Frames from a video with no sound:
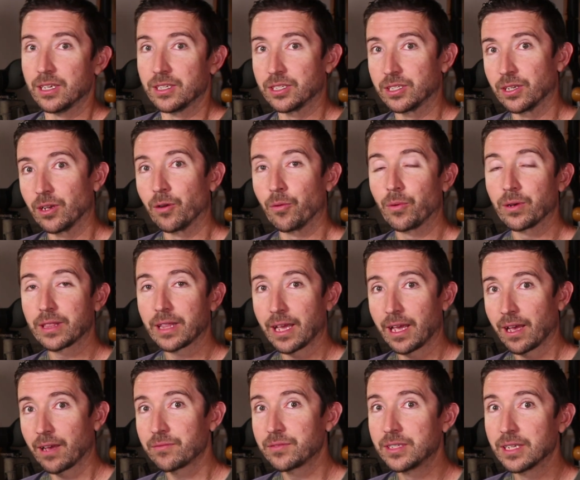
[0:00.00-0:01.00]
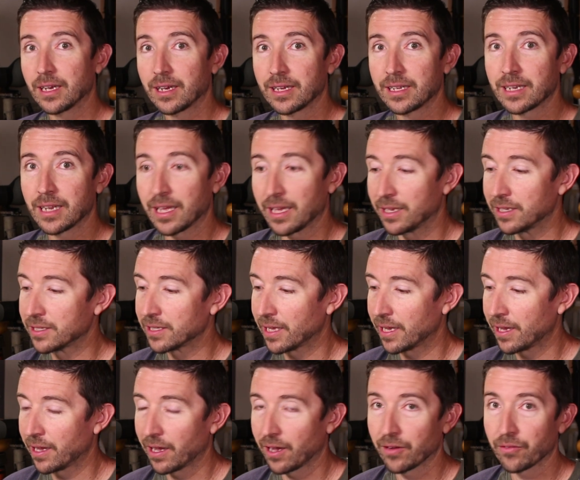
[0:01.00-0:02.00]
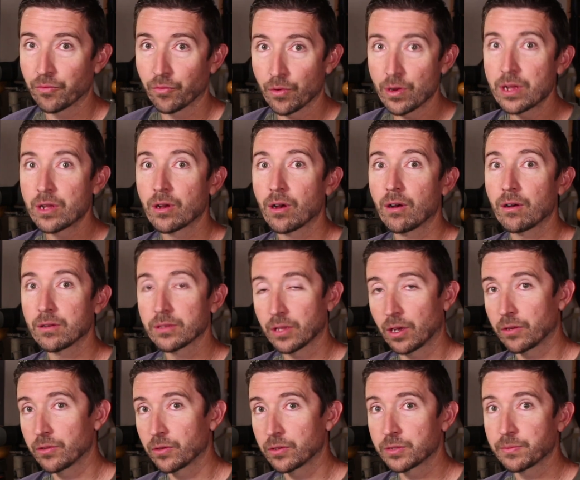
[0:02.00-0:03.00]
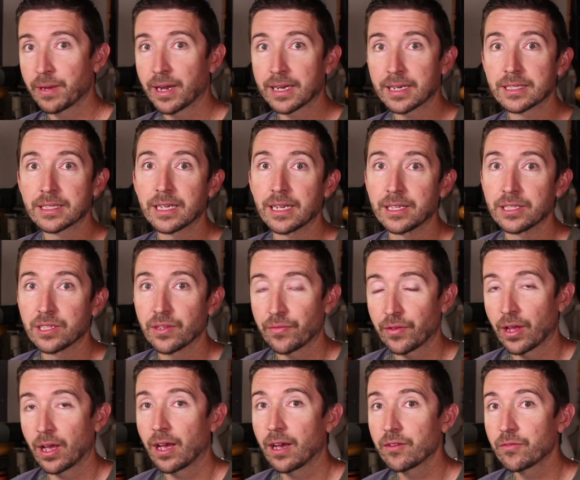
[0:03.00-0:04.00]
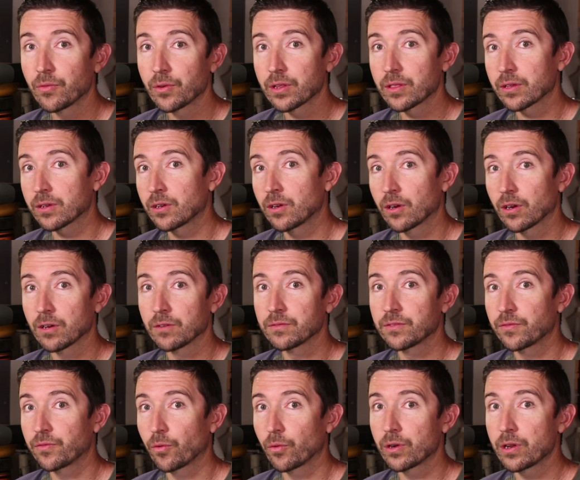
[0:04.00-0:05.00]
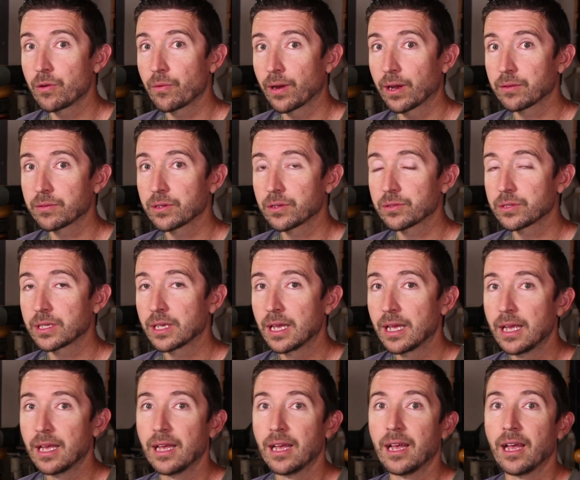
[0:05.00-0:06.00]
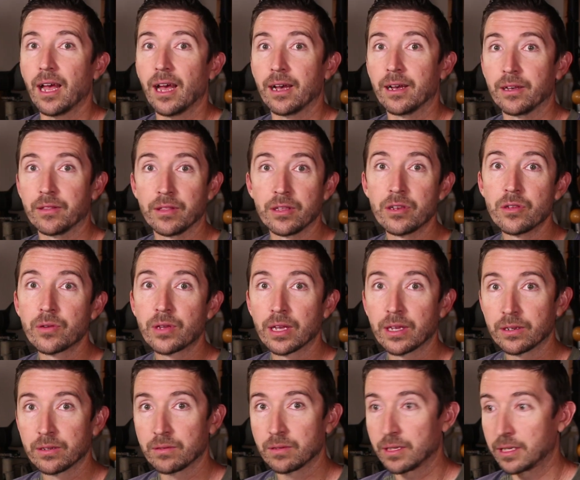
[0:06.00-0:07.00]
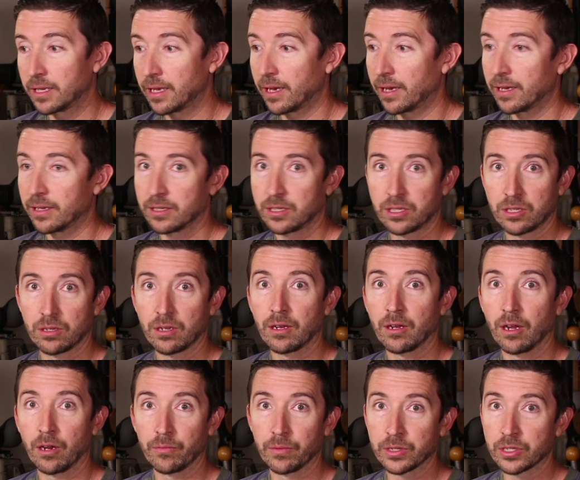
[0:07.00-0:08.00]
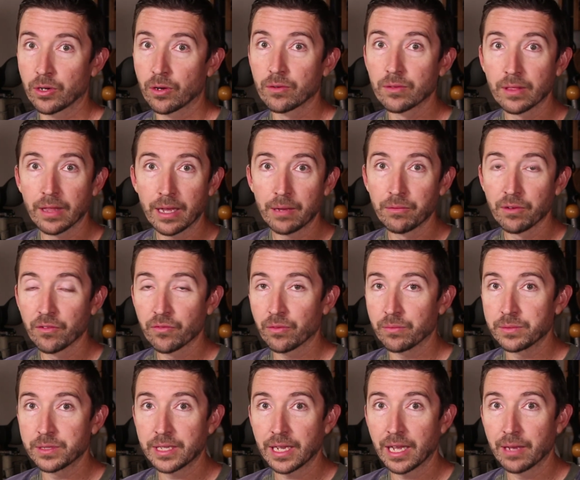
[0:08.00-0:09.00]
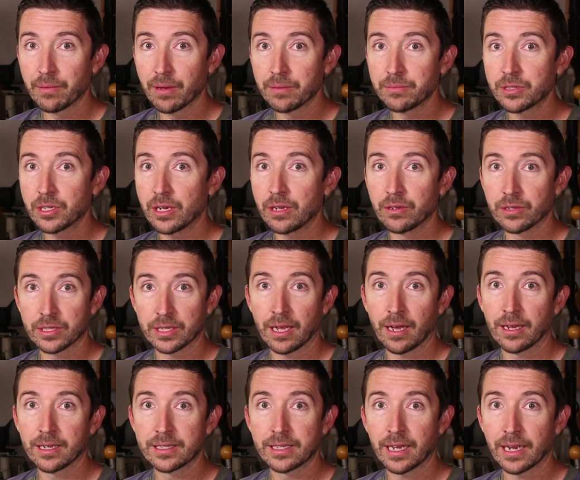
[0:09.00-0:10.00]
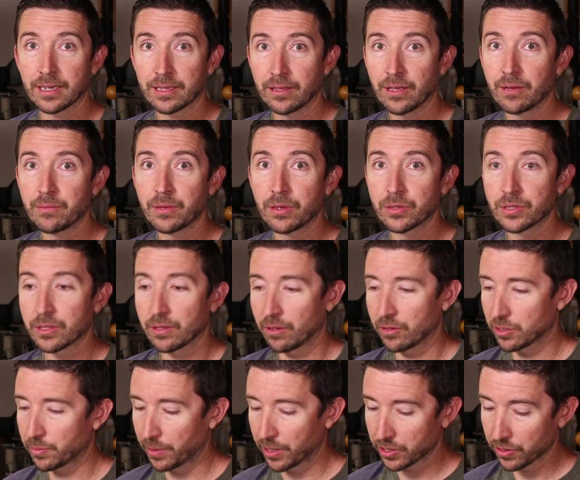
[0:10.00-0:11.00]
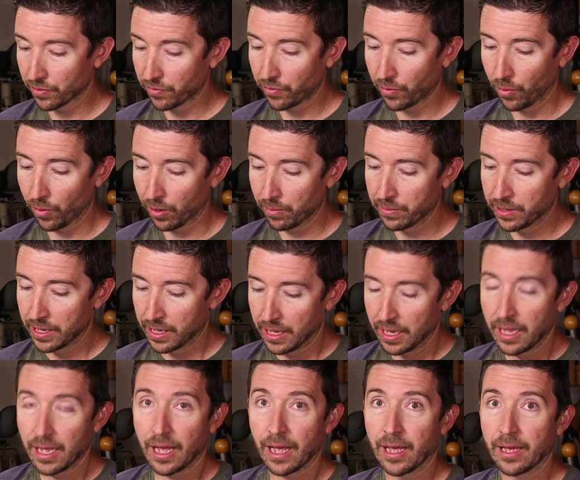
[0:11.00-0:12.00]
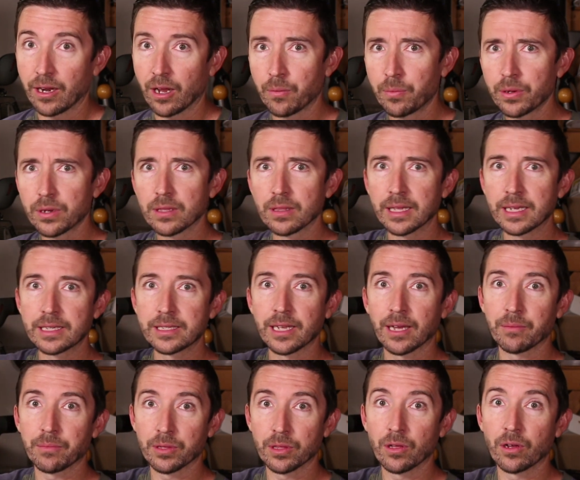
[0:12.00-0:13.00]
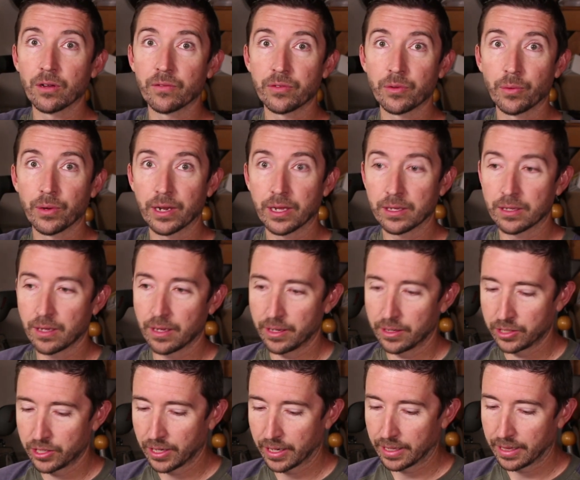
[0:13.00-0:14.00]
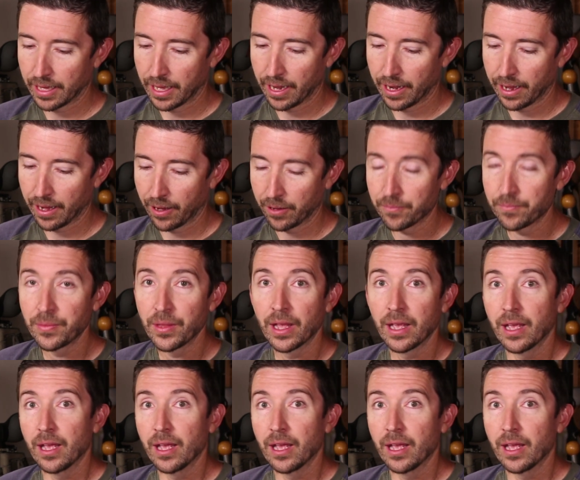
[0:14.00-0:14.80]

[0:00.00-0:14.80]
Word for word: So what they have done is they have recalled all those magazines. If you have one of the curved forty rounders, uh, then you can get a return label from C M M G. Just contact them using their special form. And I'll put a link down below if you want to uh, check that out.